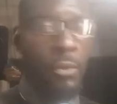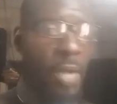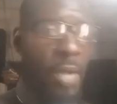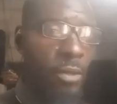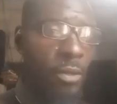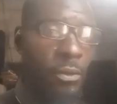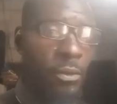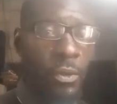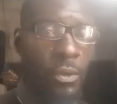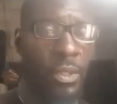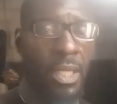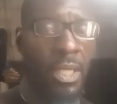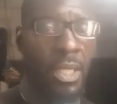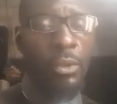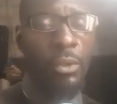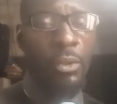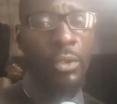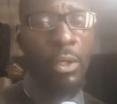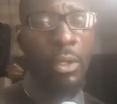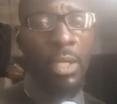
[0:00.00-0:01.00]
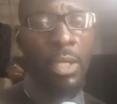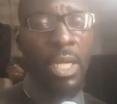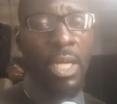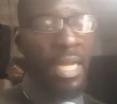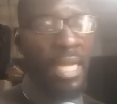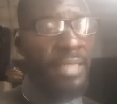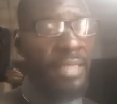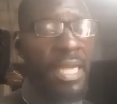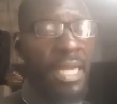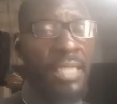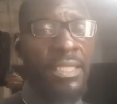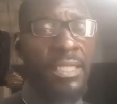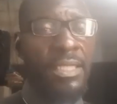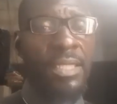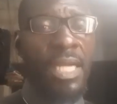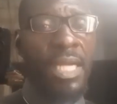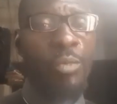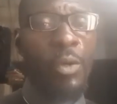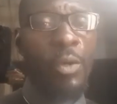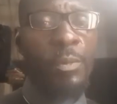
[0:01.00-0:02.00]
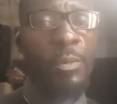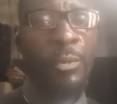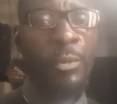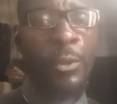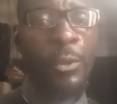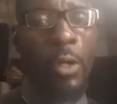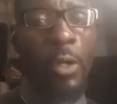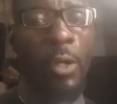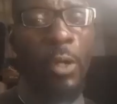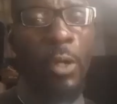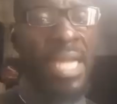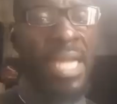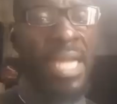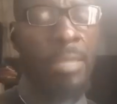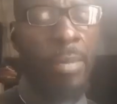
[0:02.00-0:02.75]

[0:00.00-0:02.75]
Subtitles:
platform where I go there, go talk. As I reach the